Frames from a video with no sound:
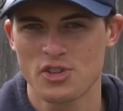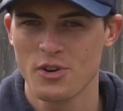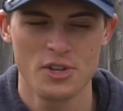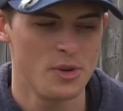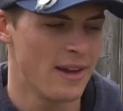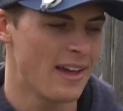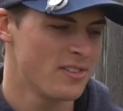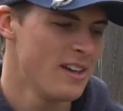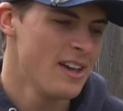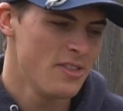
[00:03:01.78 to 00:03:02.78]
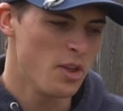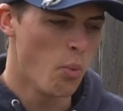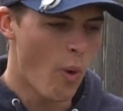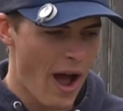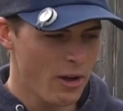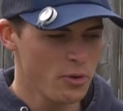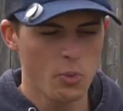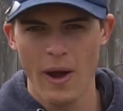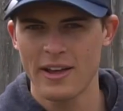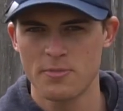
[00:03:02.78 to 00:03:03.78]
to show it to you guys. The Wild
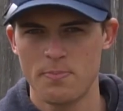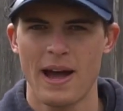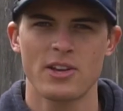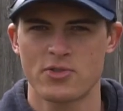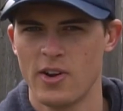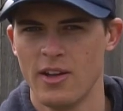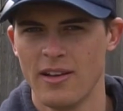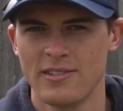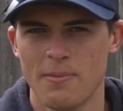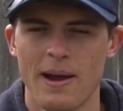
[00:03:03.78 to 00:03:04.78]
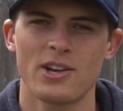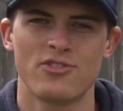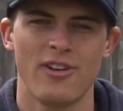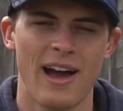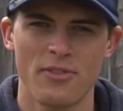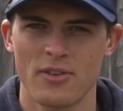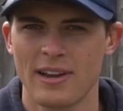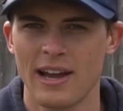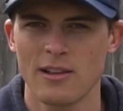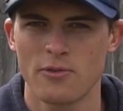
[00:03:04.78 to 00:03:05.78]
West Bass Trail is a bass trail out there in
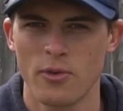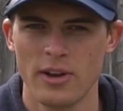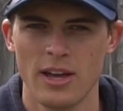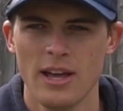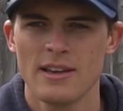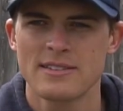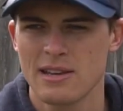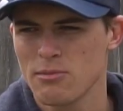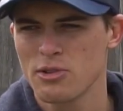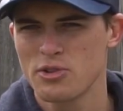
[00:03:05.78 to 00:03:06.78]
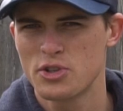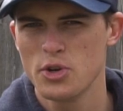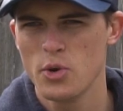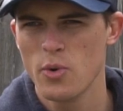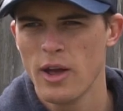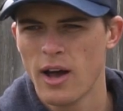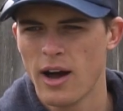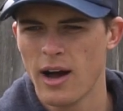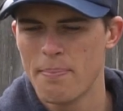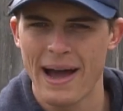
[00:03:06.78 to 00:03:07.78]
California, similar to
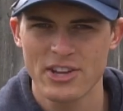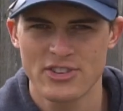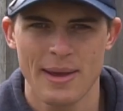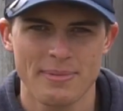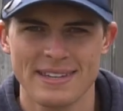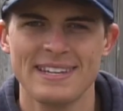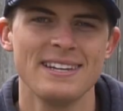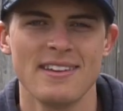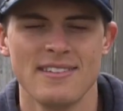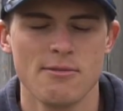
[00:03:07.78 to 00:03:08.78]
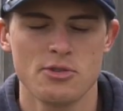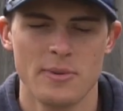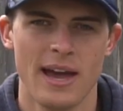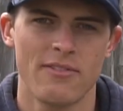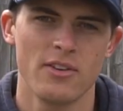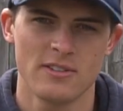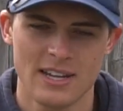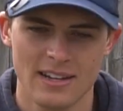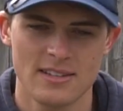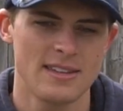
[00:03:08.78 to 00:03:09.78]
Bass Champs and TTZ, which we have here in
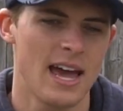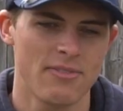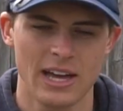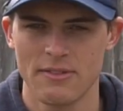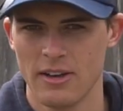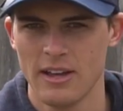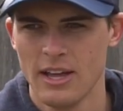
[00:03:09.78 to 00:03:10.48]
Texas. They have kind of